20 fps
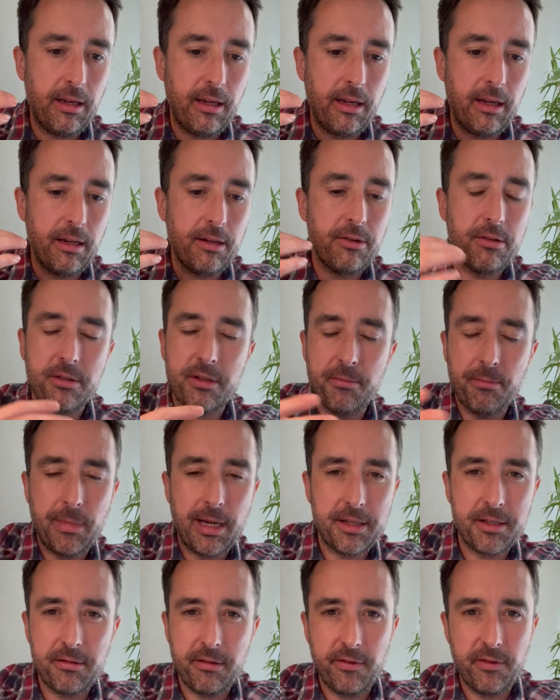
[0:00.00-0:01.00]
it doesn't
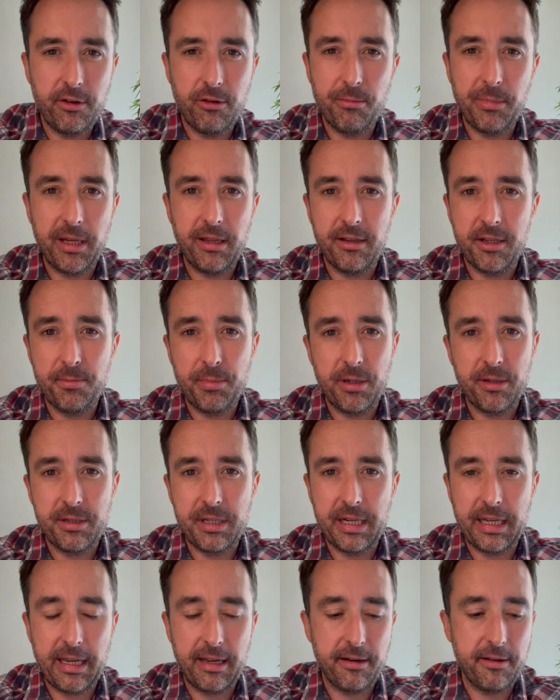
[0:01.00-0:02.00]
matter if you meet this person
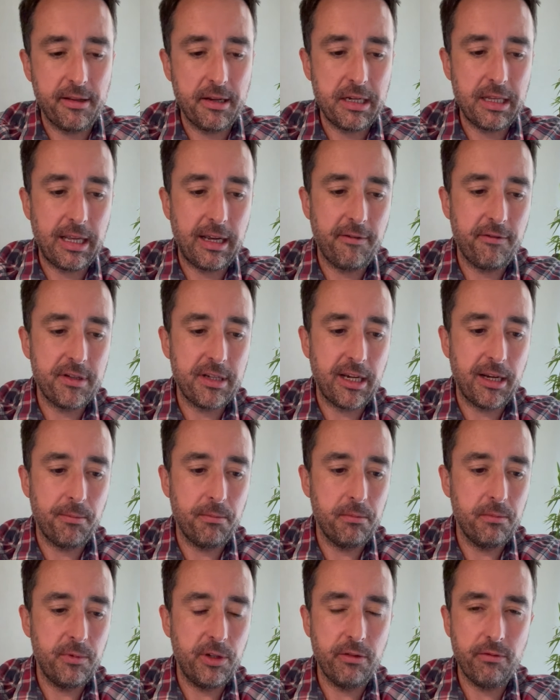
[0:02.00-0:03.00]
again in this lifetime.
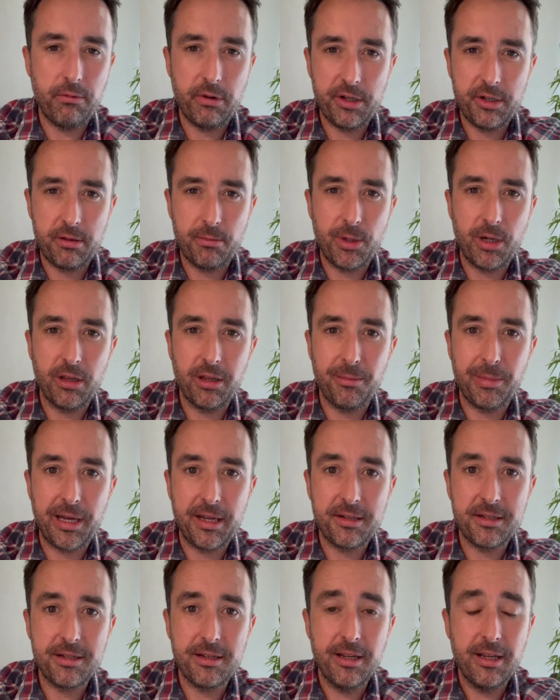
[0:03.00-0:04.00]
You've wished them all the
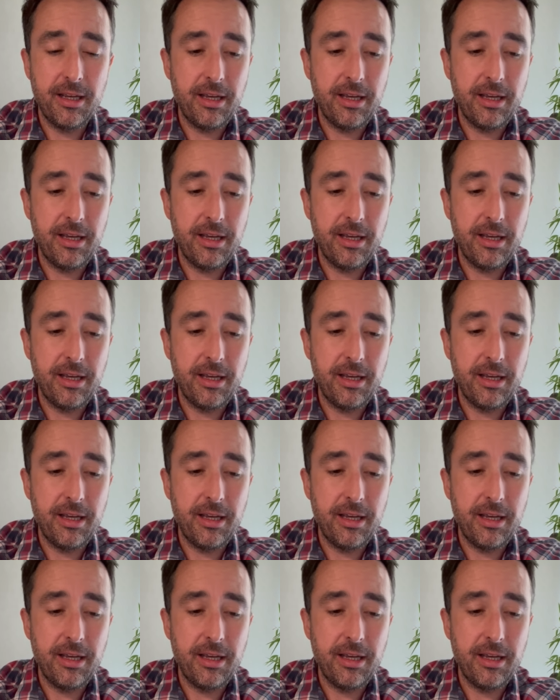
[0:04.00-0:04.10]
best.